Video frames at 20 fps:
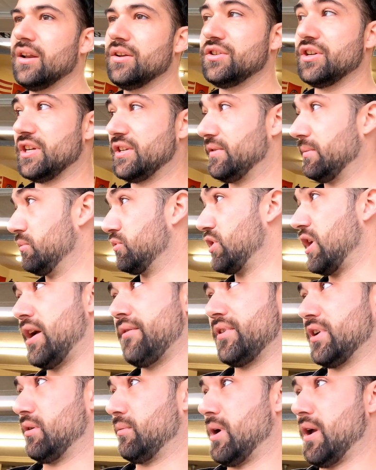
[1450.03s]
Just from
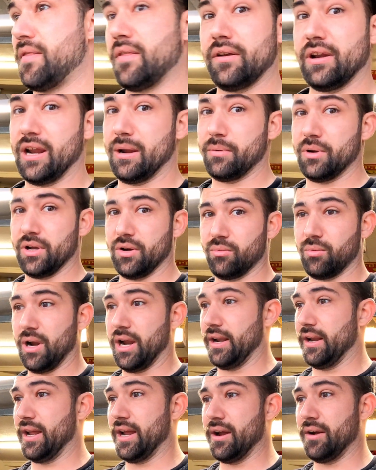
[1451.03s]
driving it around the neighborhood
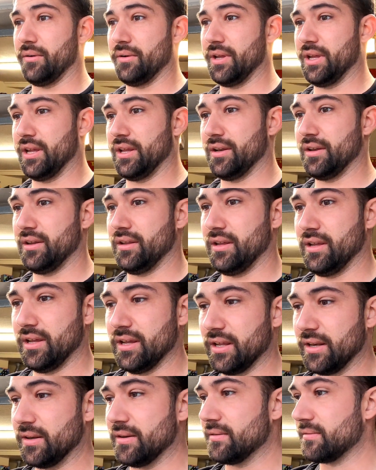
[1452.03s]
right now, it
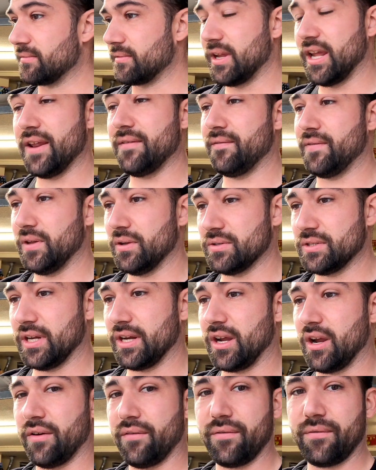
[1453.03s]
feels
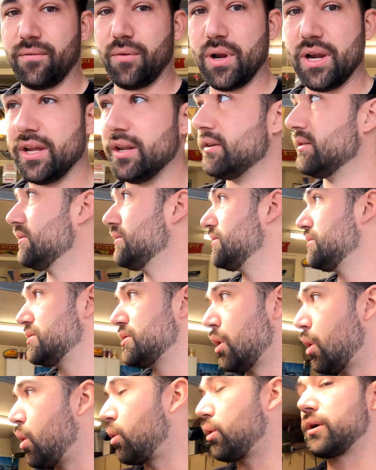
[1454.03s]
like a freaking
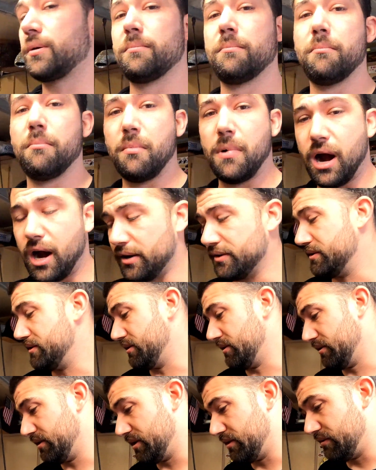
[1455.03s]
torque
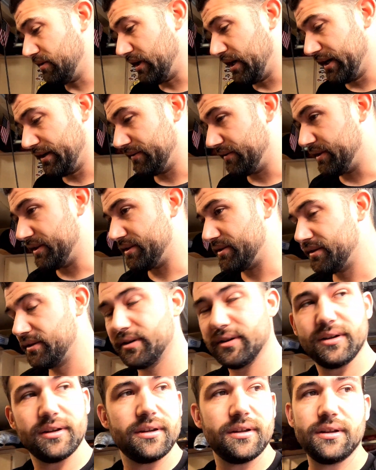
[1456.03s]
monster, dude. Like this
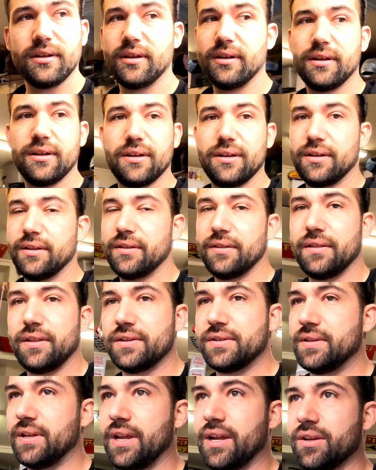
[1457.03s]

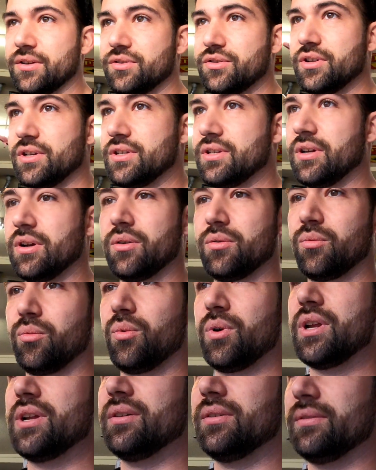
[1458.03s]
thing is just
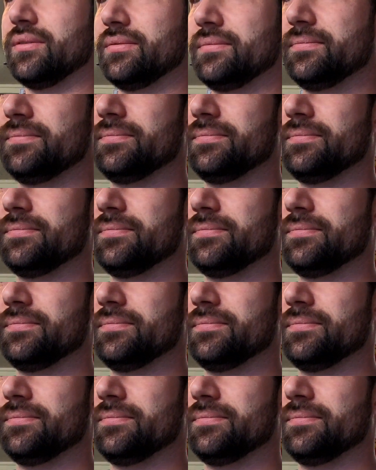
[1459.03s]
unreal.